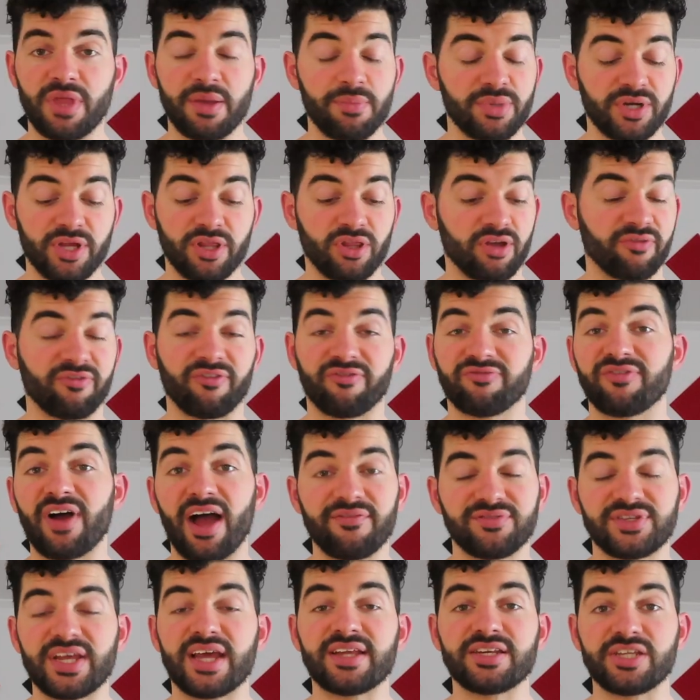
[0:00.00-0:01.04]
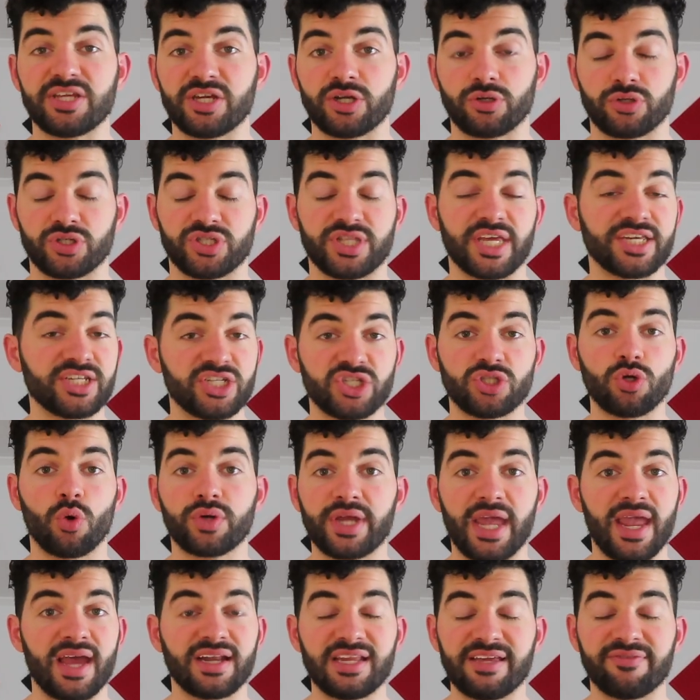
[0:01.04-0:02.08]
they've been in there for five, ten years, they still
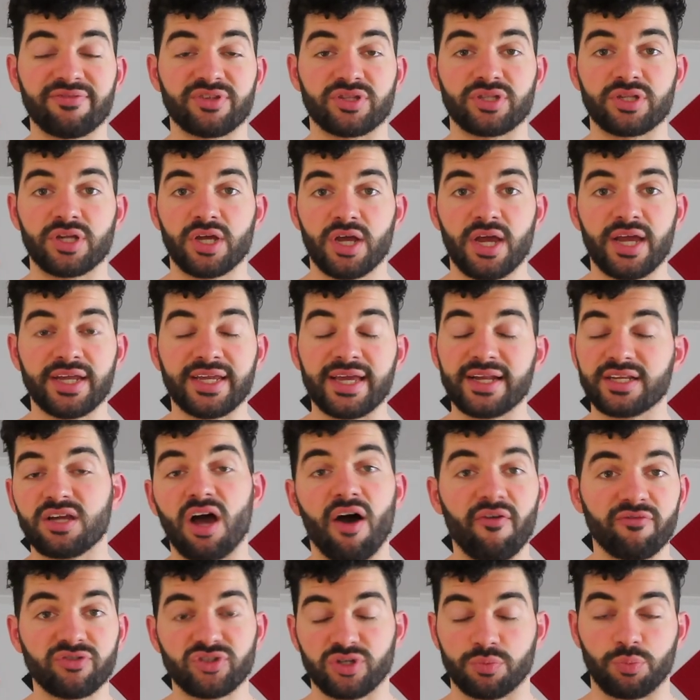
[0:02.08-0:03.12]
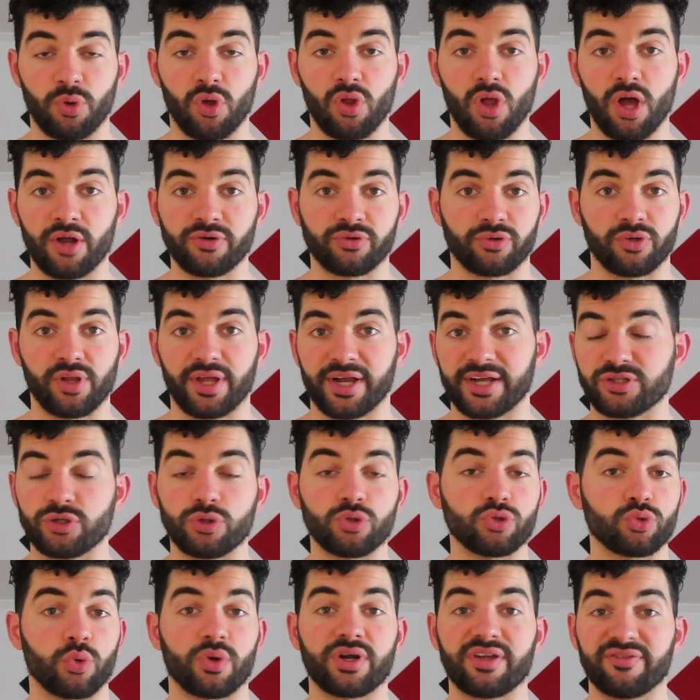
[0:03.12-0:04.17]
can't even get comfortable under like a
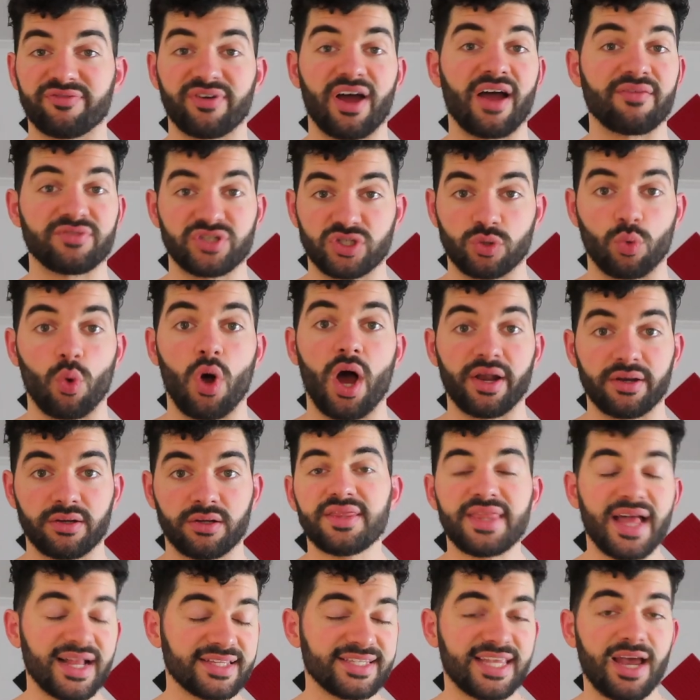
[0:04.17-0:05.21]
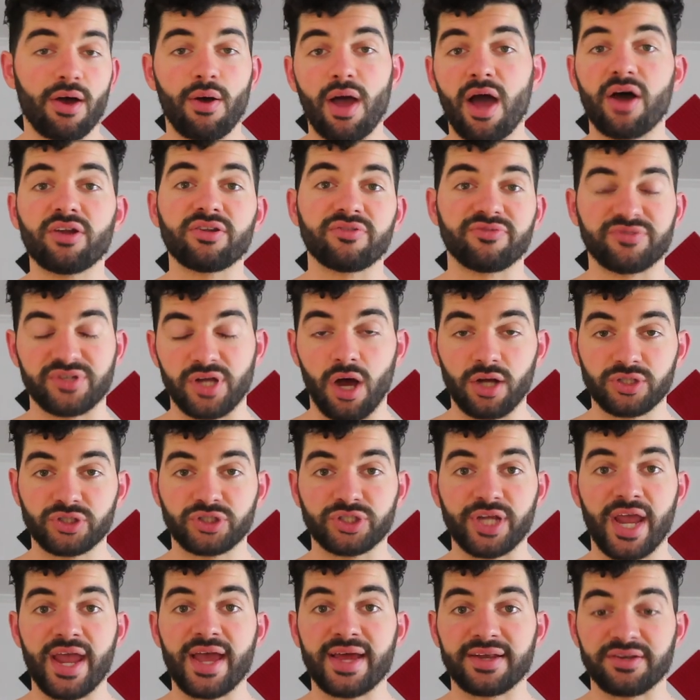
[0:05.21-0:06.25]
225 squat. That's how out of
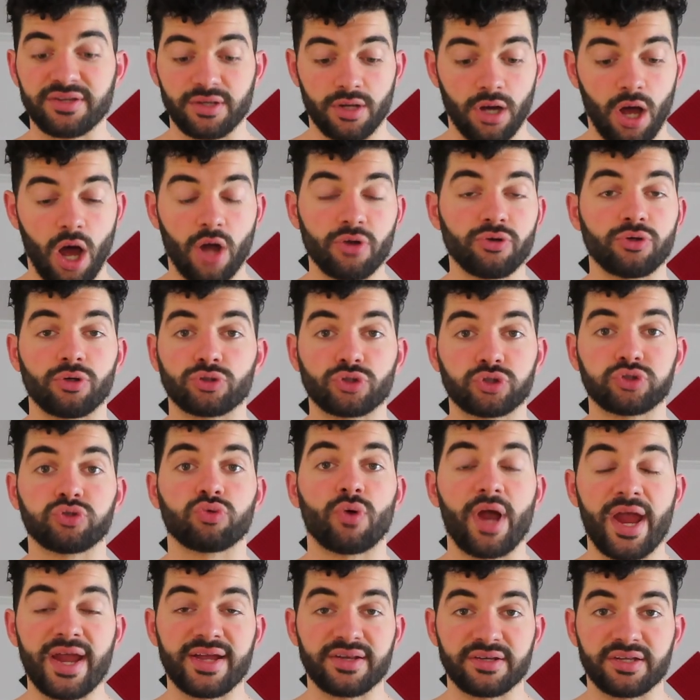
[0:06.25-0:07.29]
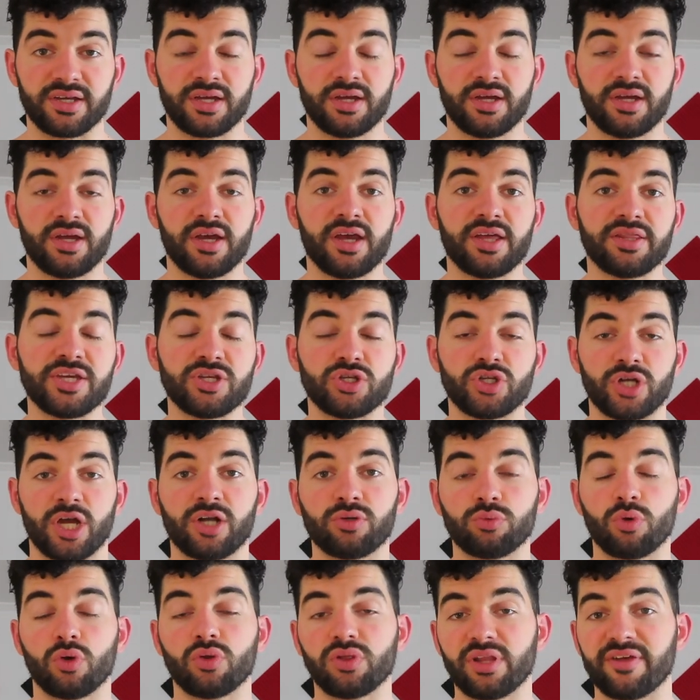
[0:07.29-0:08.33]
touch and undertrained the
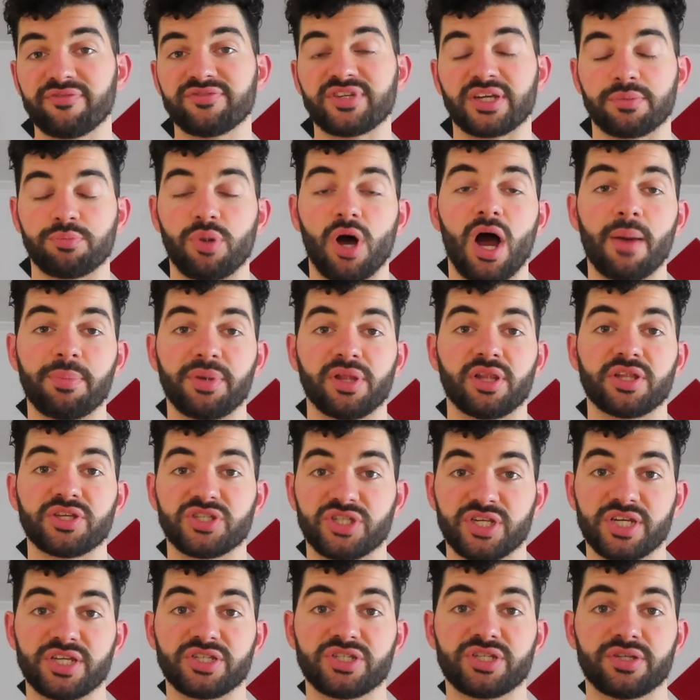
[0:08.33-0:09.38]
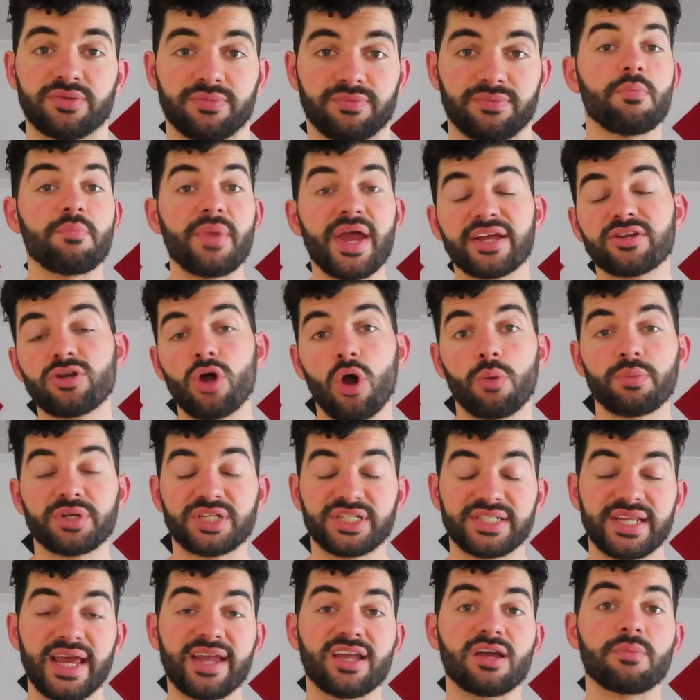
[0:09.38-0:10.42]
general lifting populace is. Make no
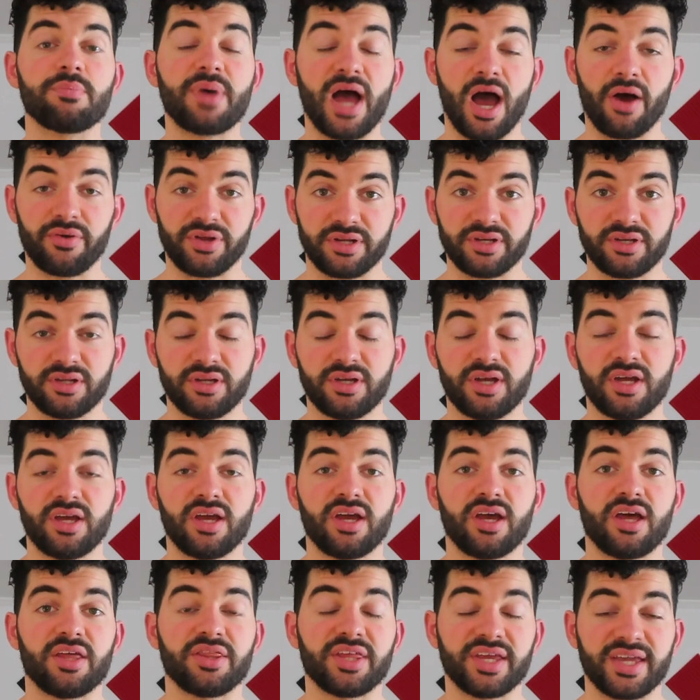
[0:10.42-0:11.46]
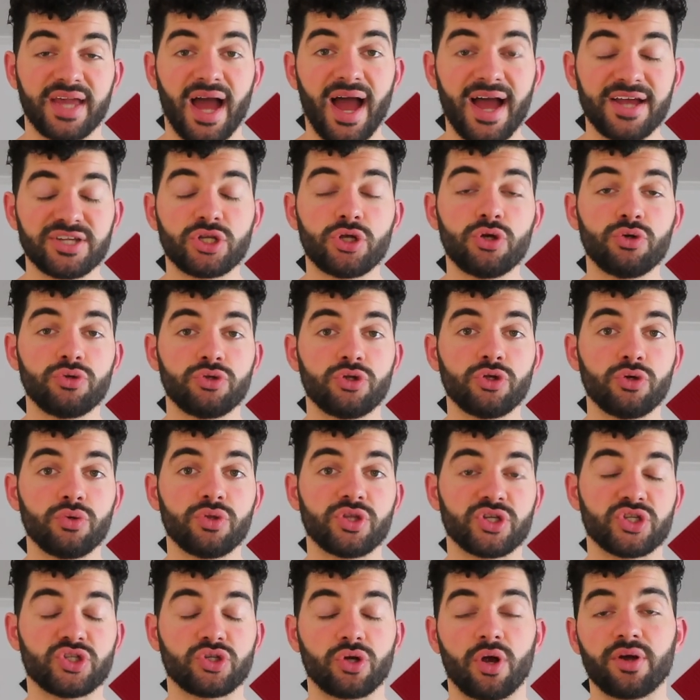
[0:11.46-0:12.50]
mistake about it. The guys who do
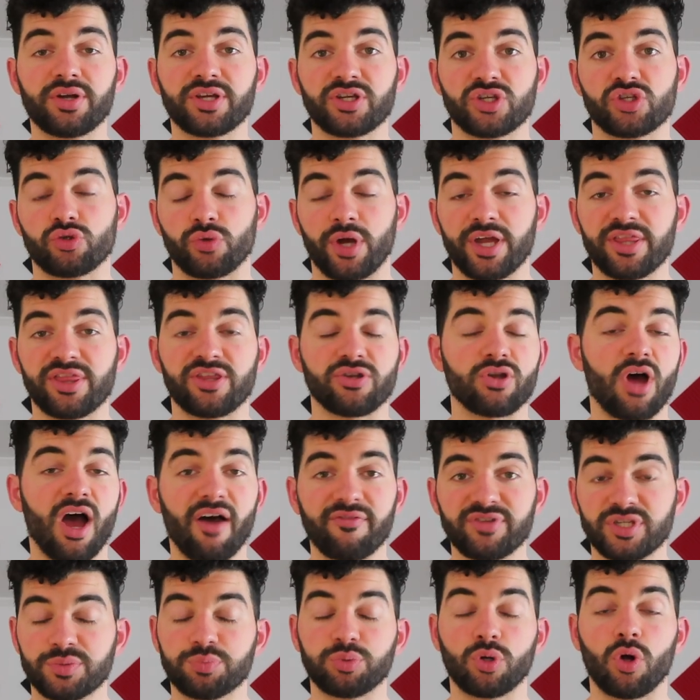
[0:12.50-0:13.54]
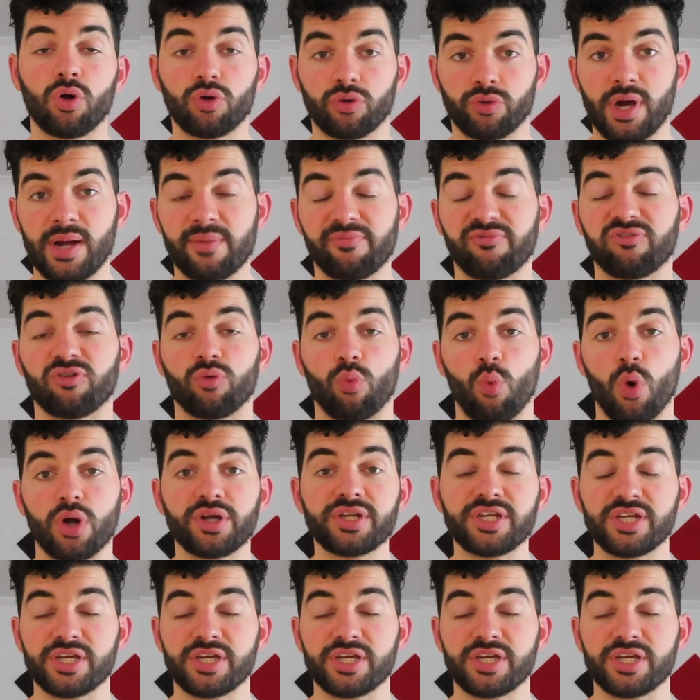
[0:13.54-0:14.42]
the starting strength novice program for one